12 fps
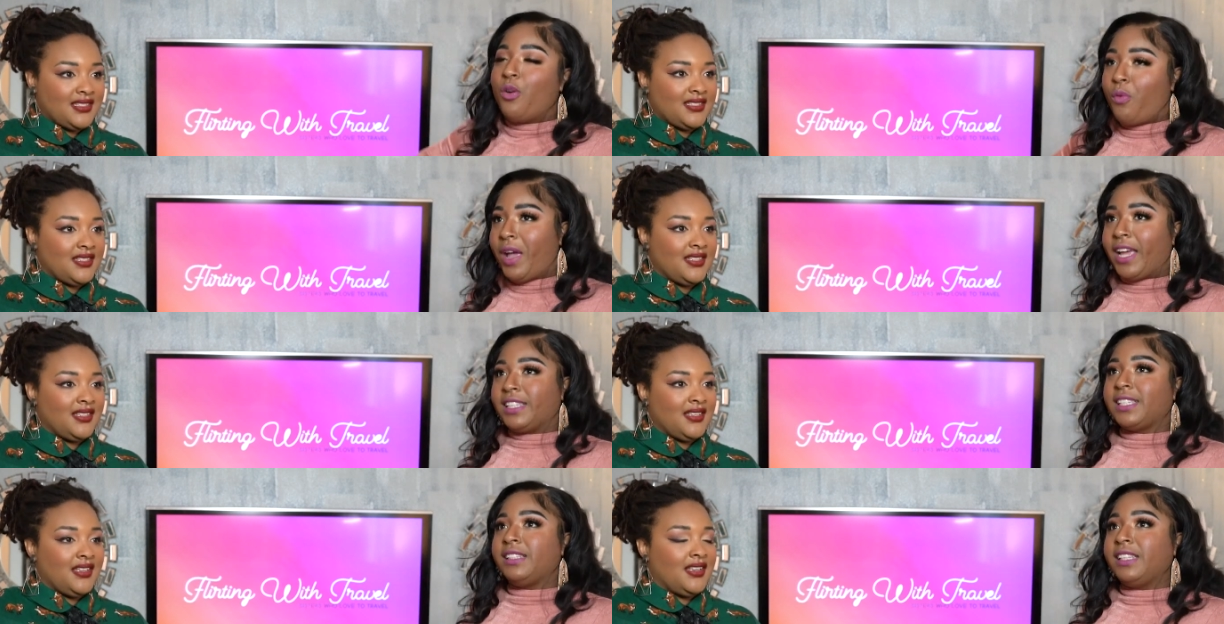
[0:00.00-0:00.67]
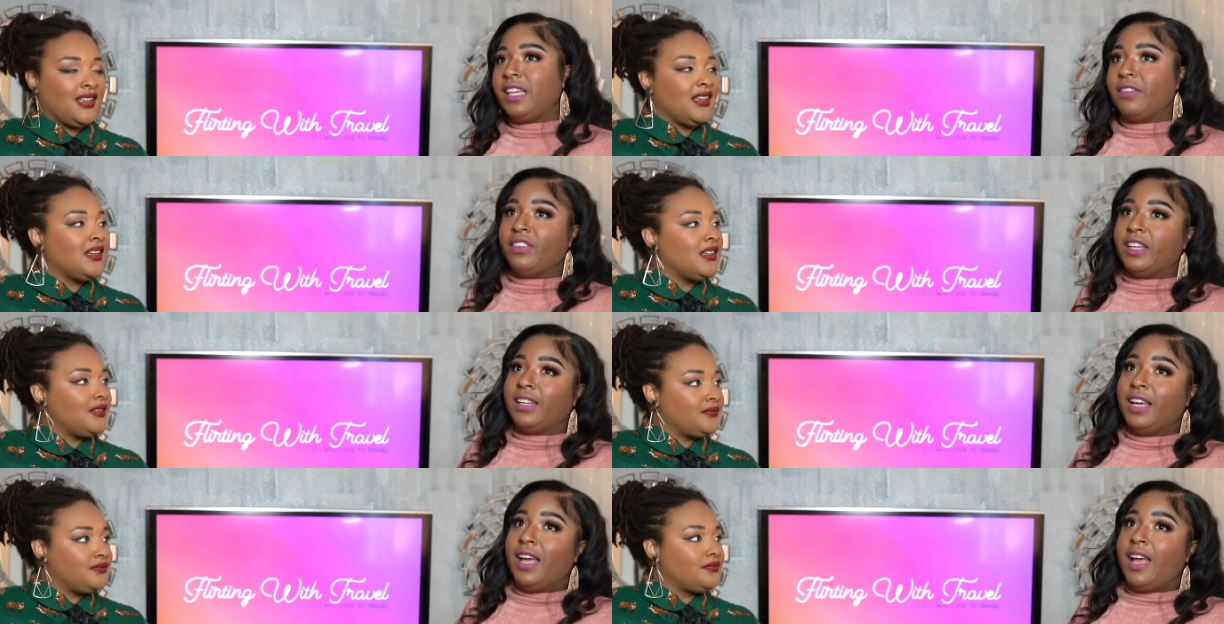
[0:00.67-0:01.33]
Speaker 1: way to leave
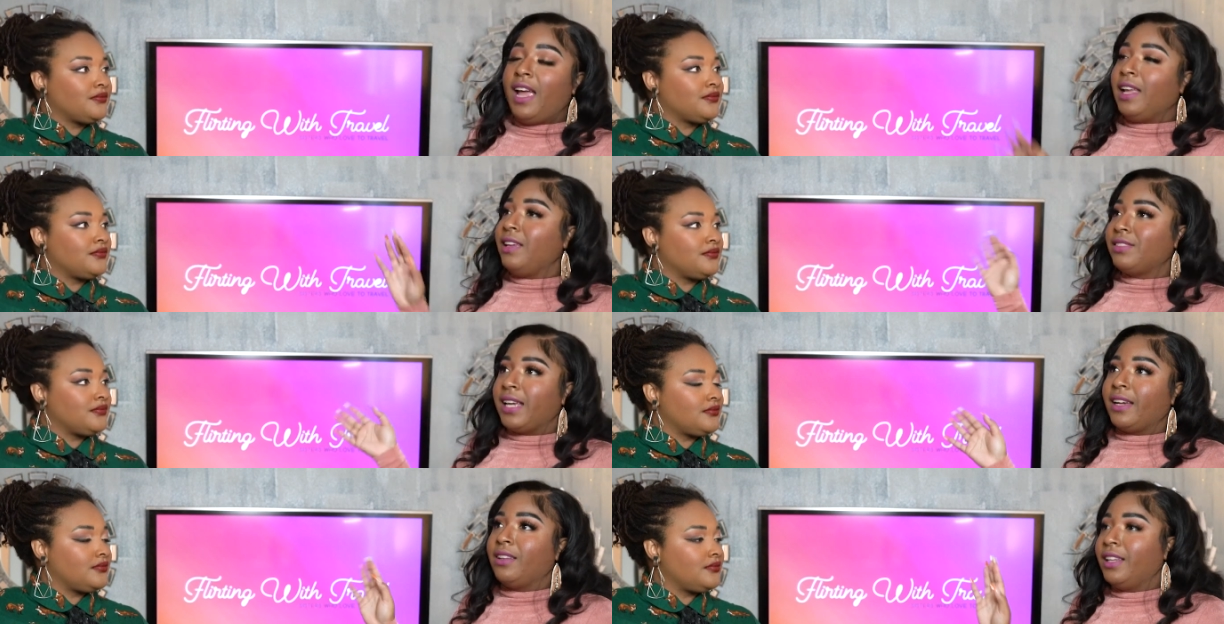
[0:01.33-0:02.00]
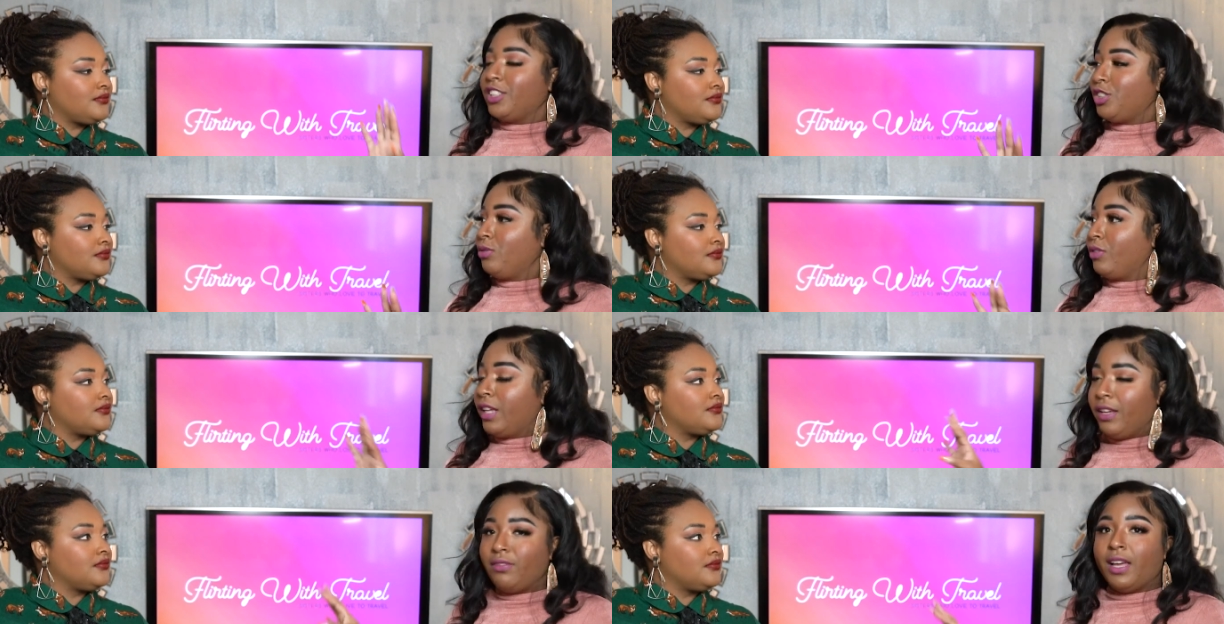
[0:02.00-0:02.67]
it. And he was like, unless you
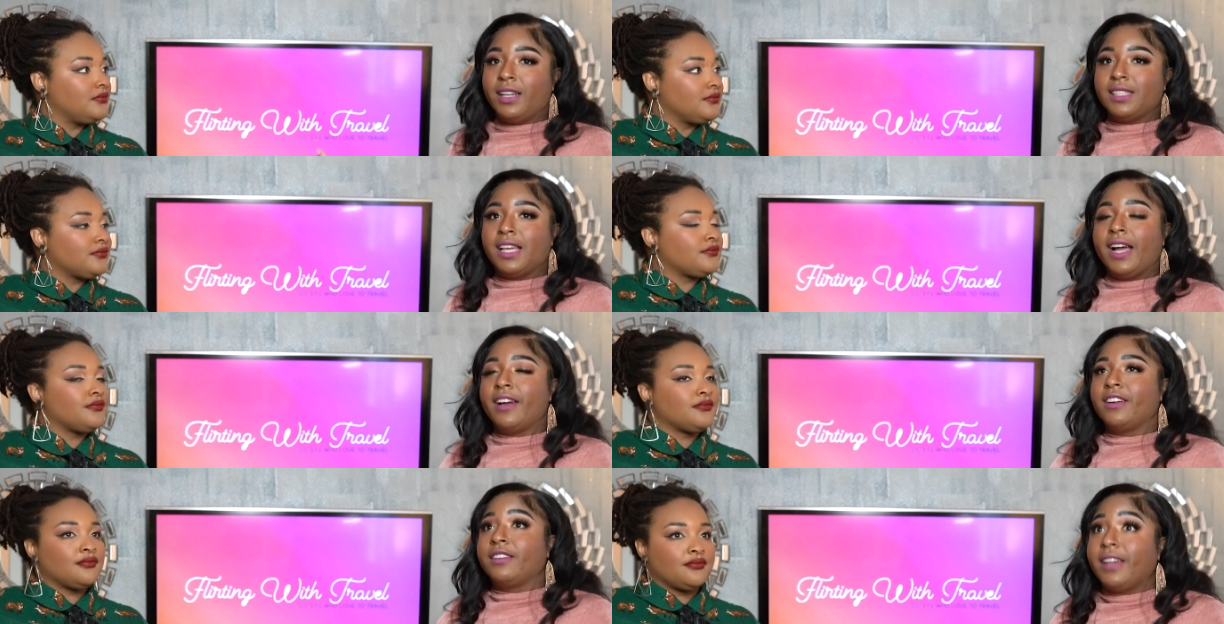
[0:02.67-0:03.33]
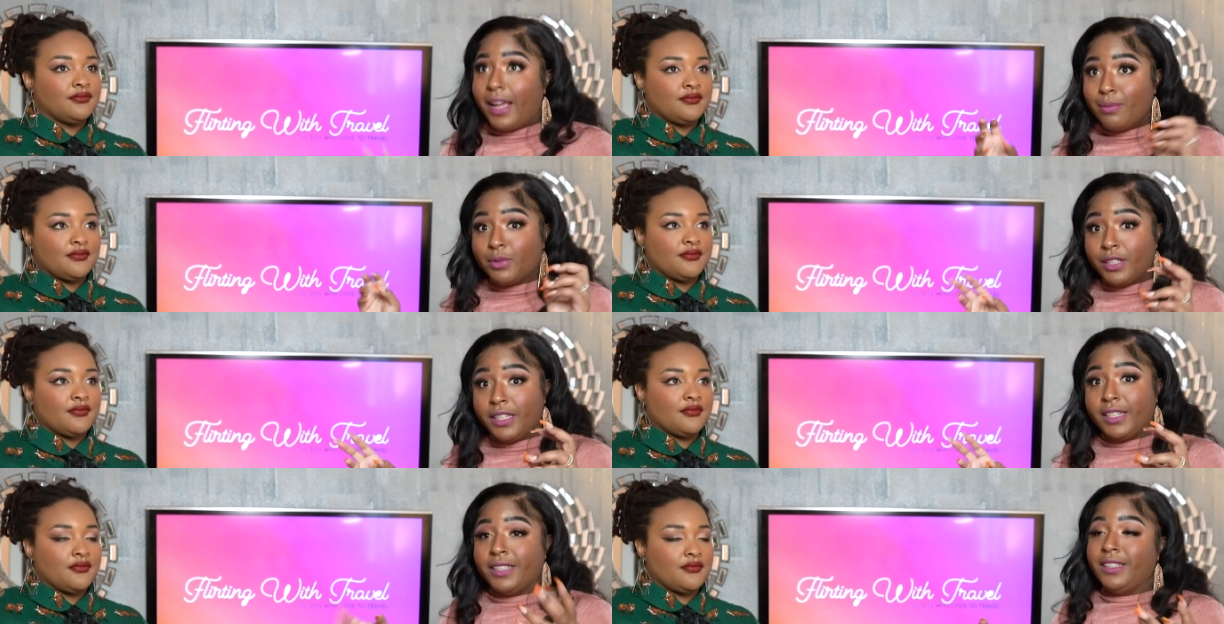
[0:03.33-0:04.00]
leave that entire
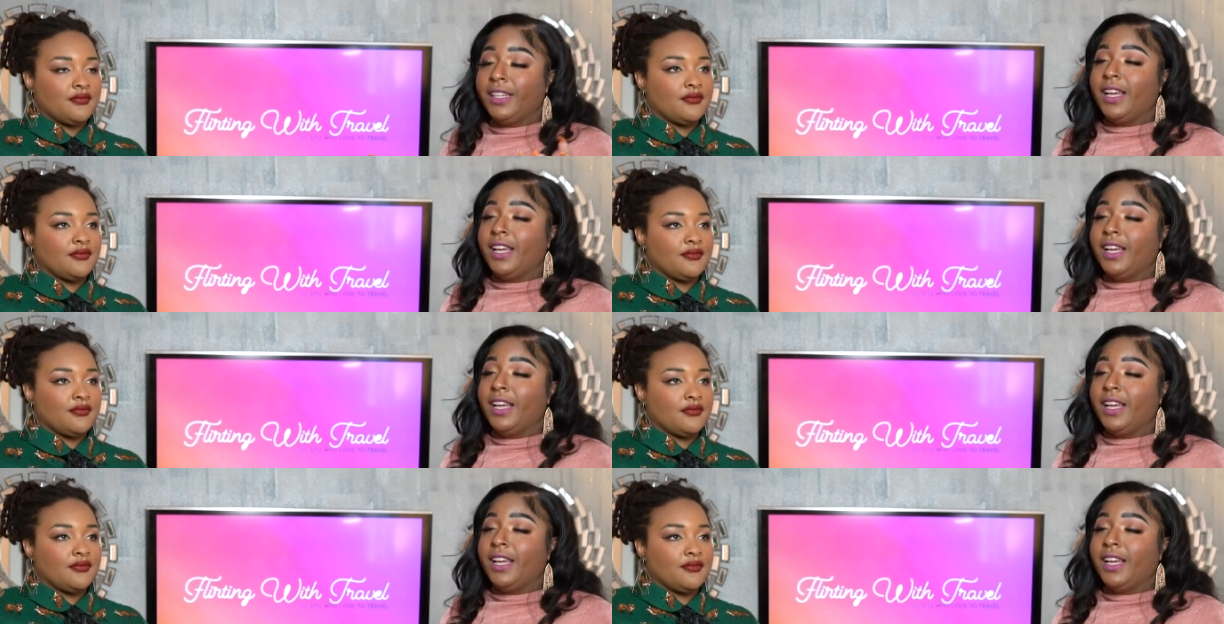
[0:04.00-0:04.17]
neighborhood.